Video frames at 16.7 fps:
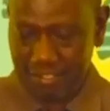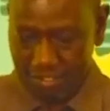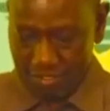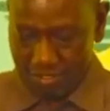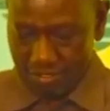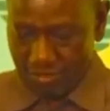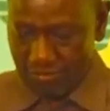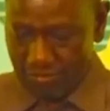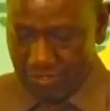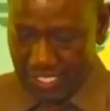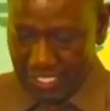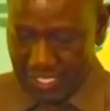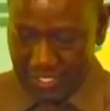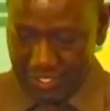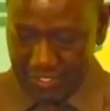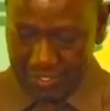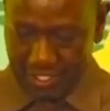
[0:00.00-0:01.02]
of the
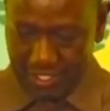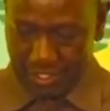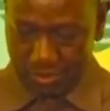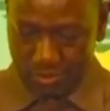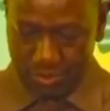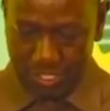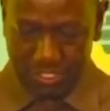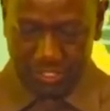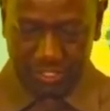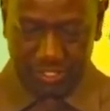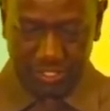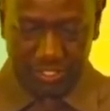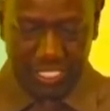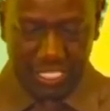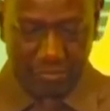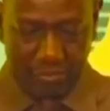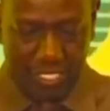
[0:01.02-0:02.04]
situation
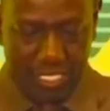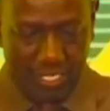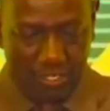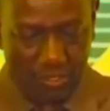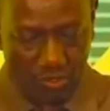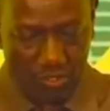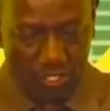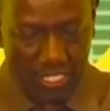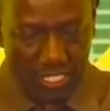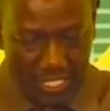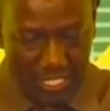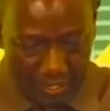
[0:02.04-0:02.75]
that we are all in.